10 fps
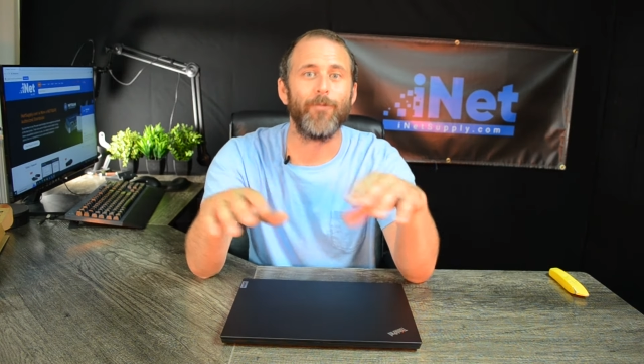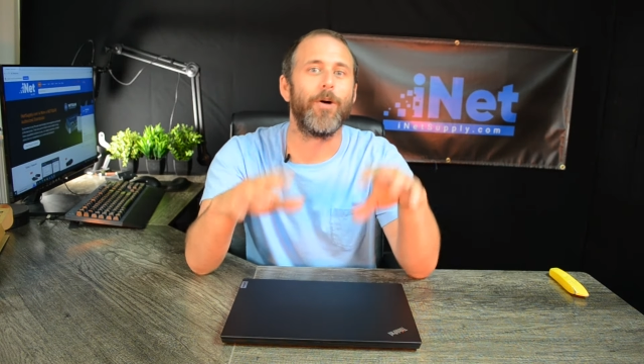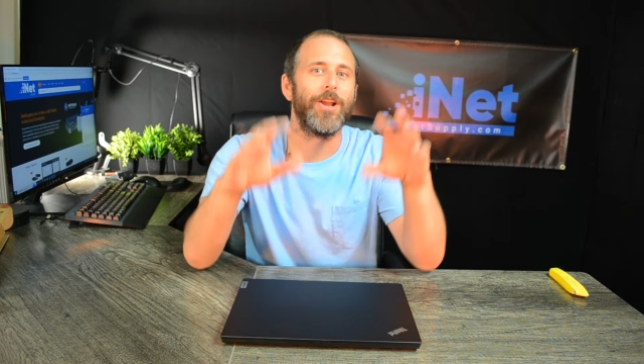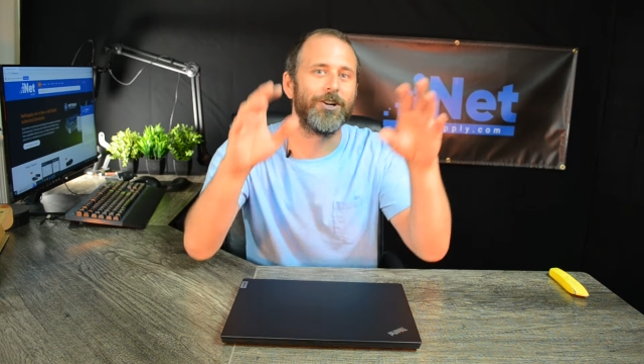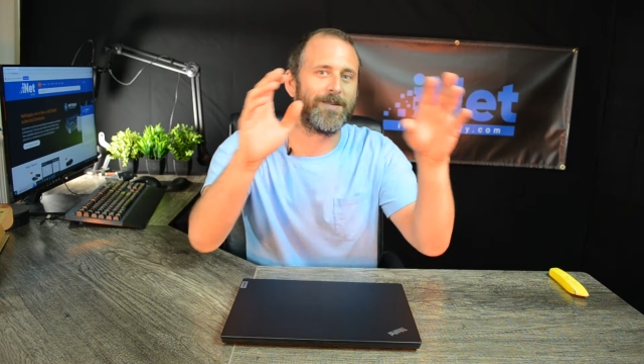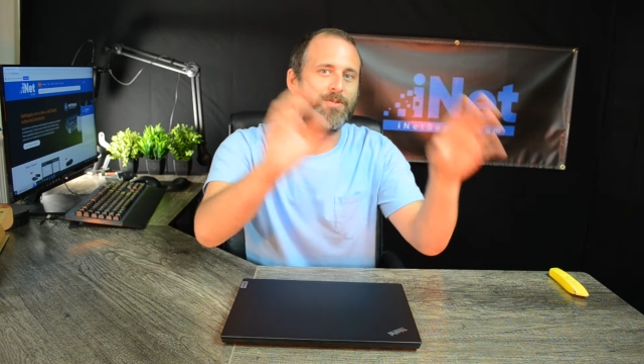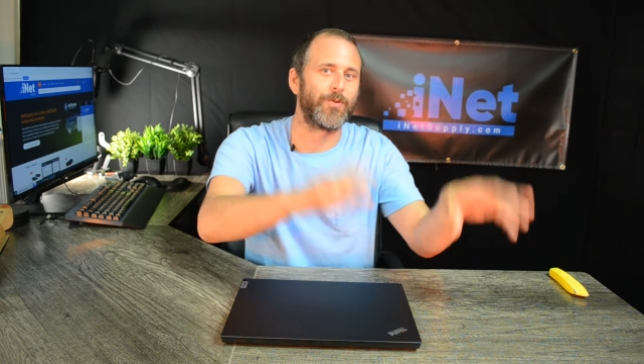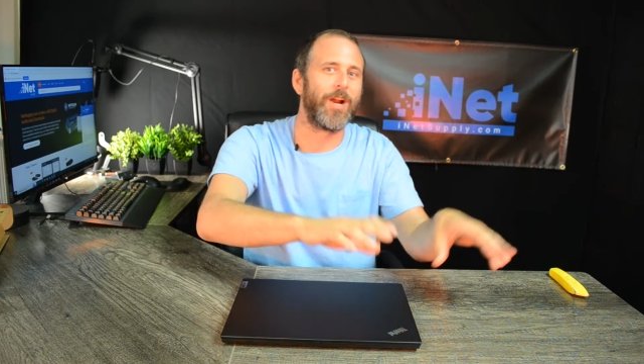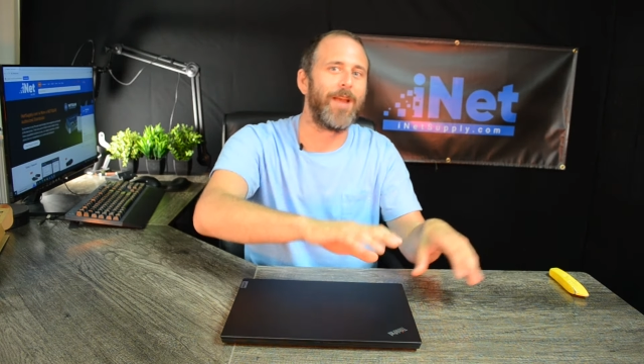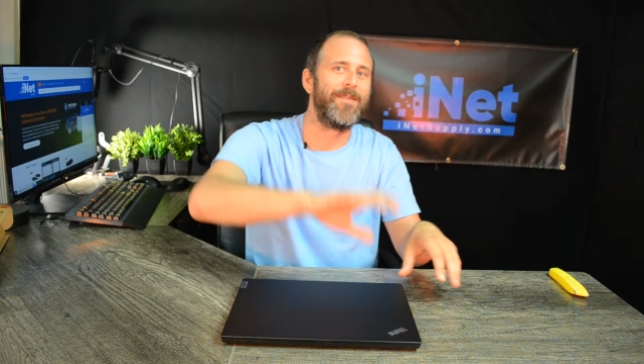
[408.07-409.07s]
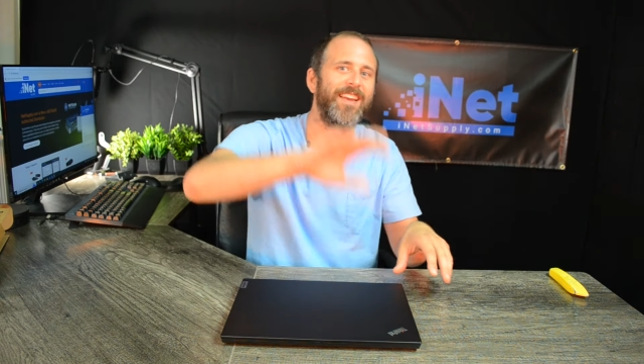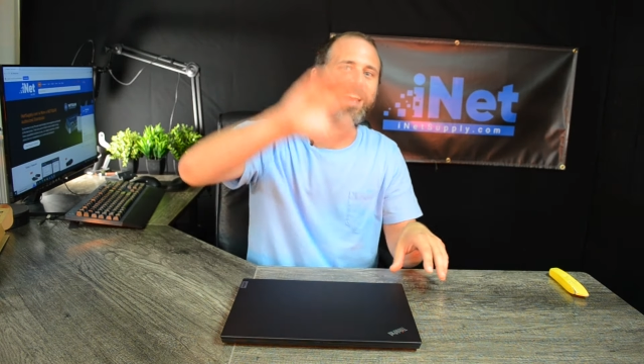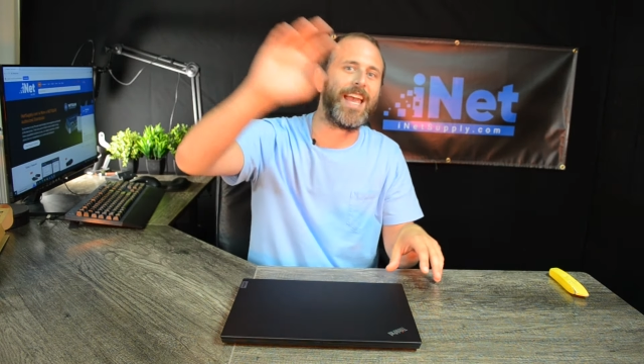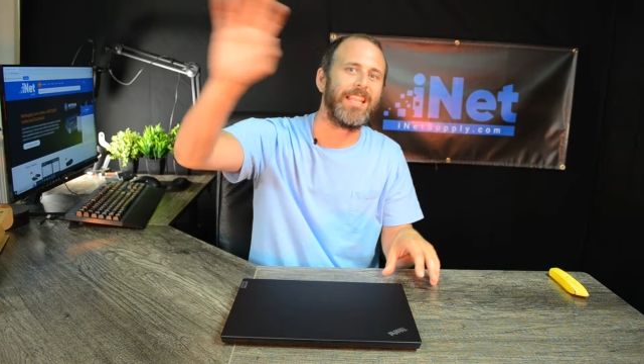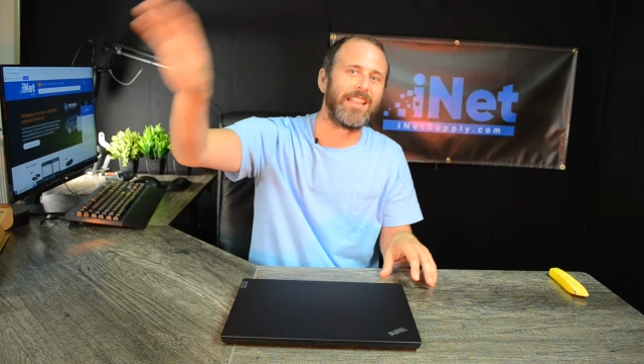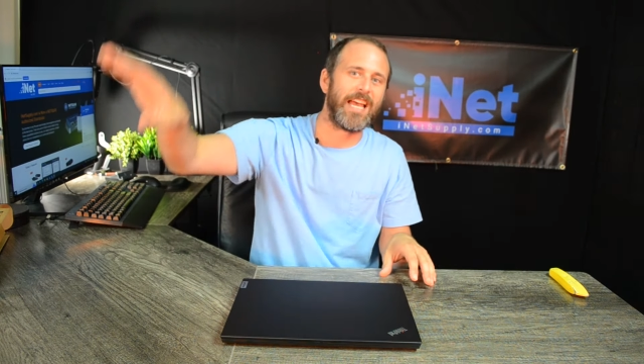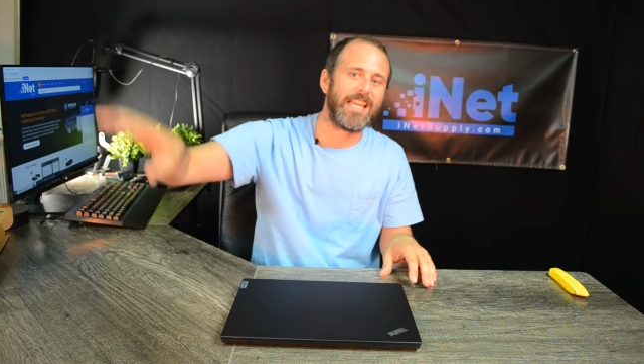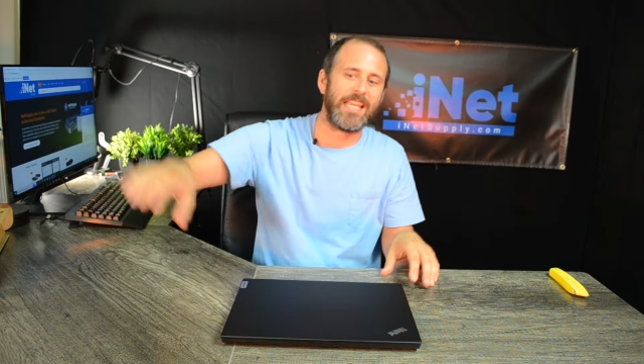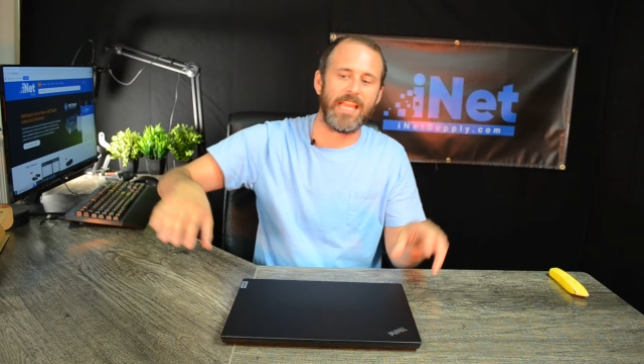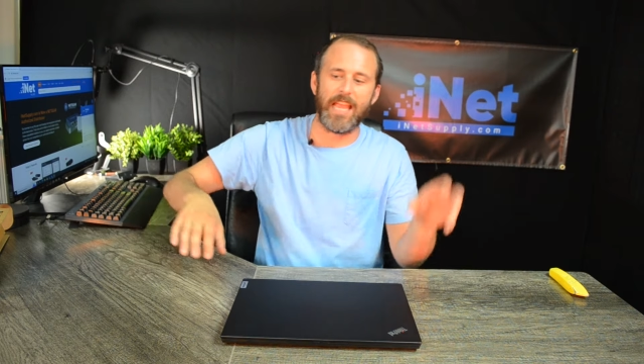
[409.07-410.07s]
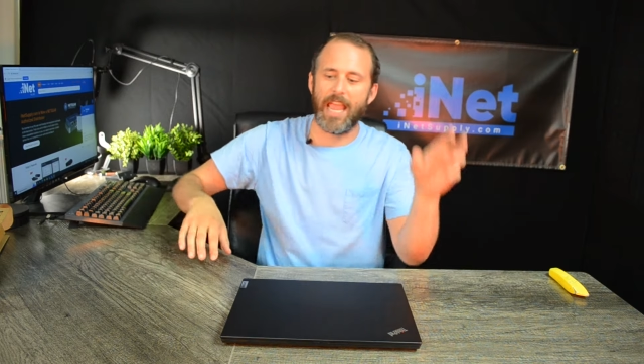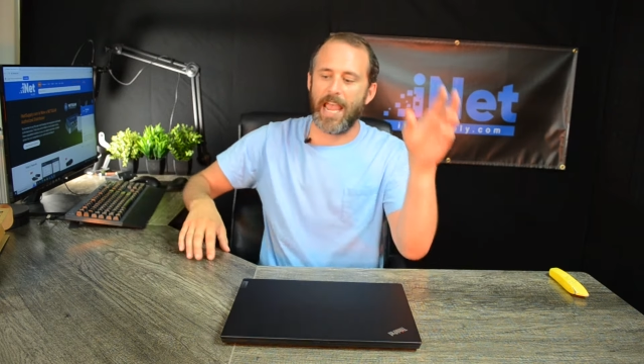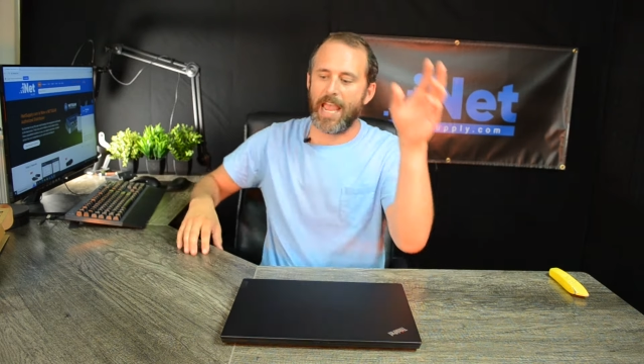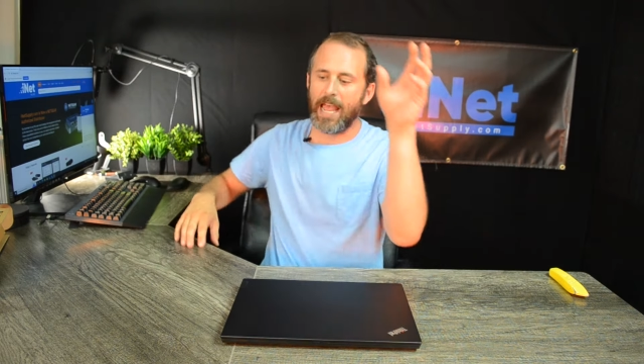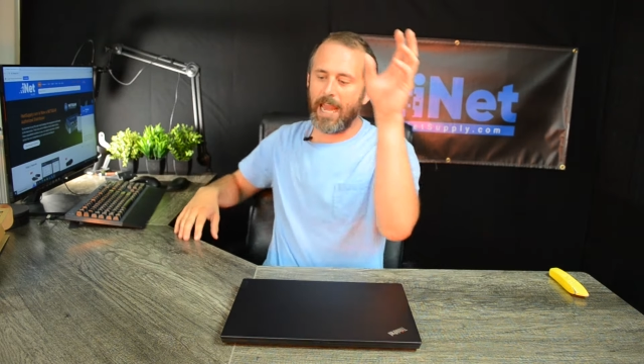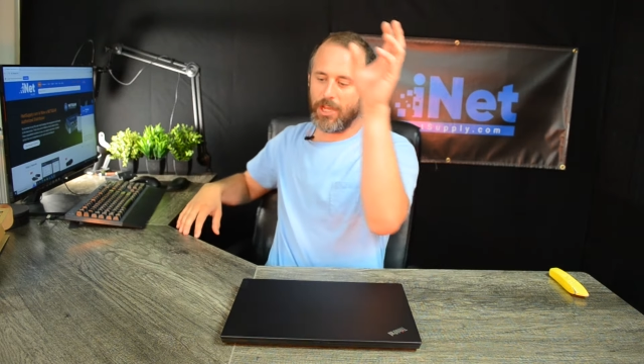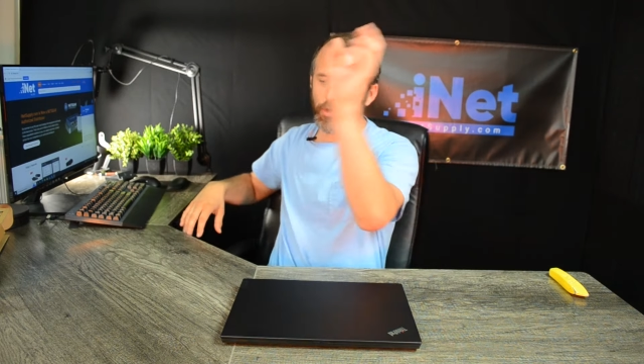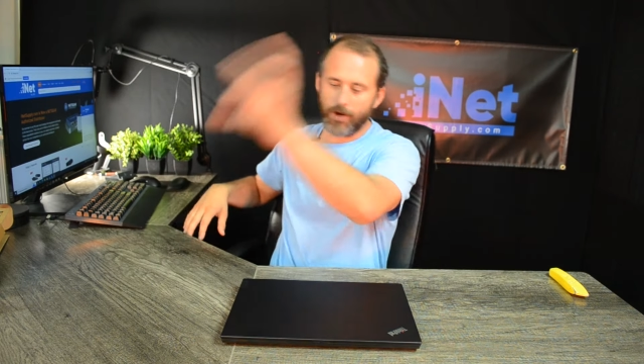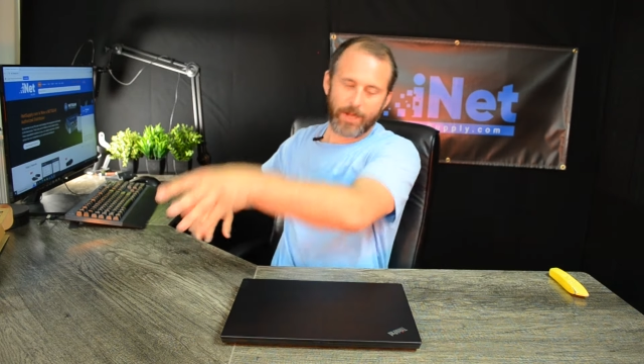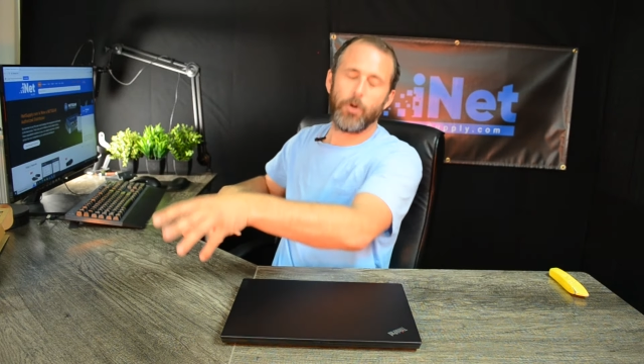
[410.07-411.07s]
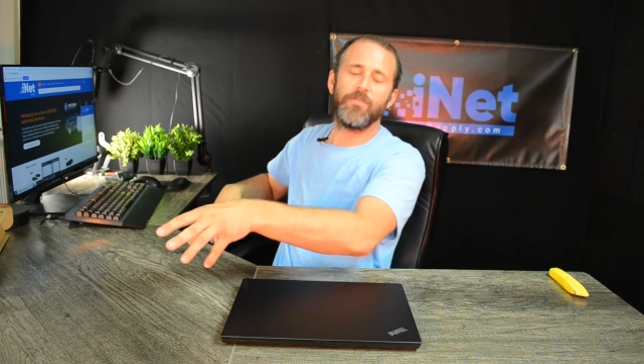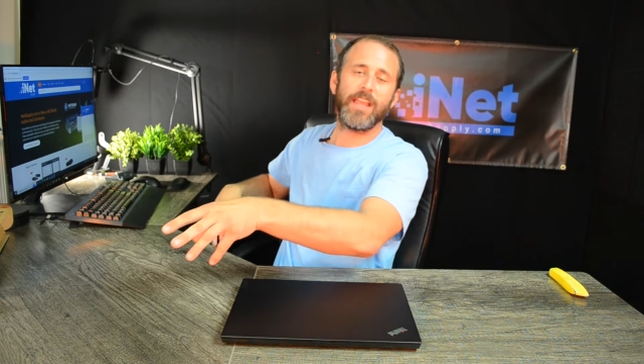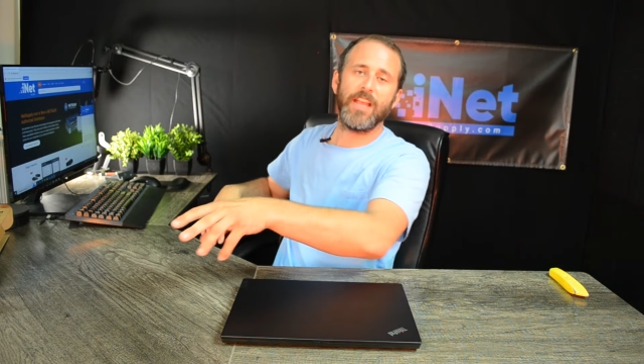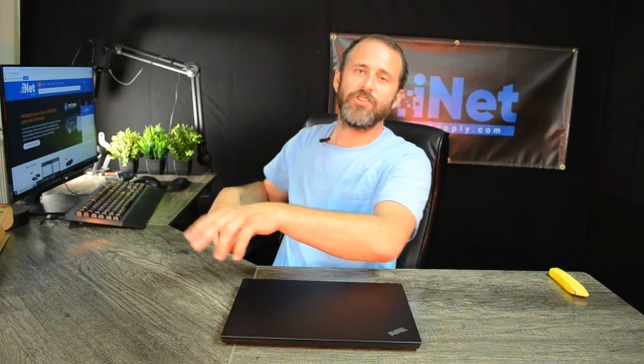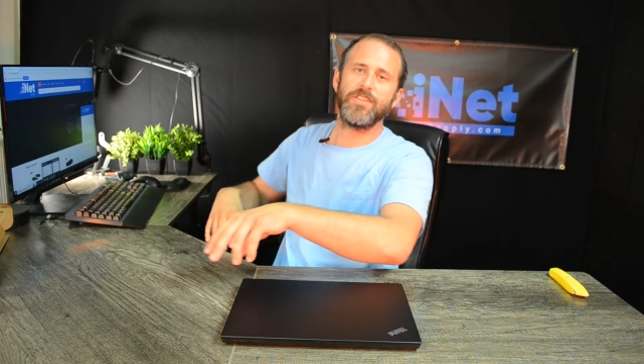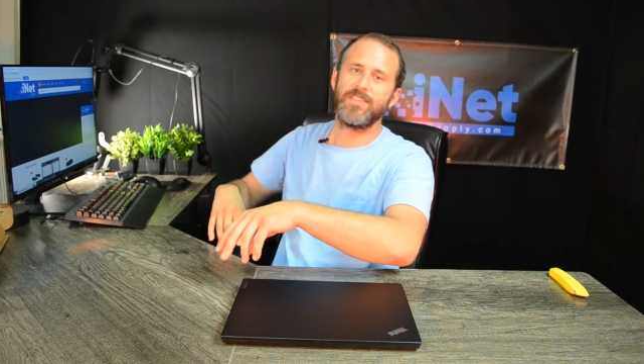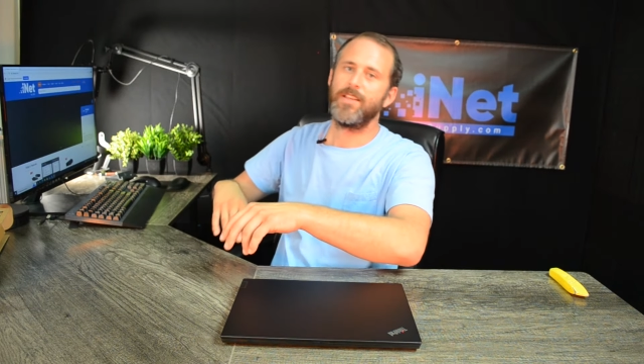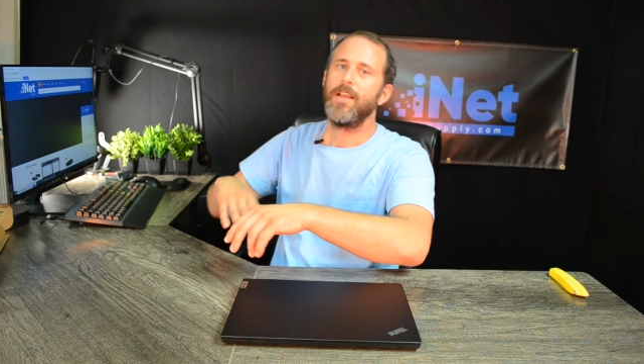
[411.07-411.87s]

while you're subscribing and liking and turning on notifications,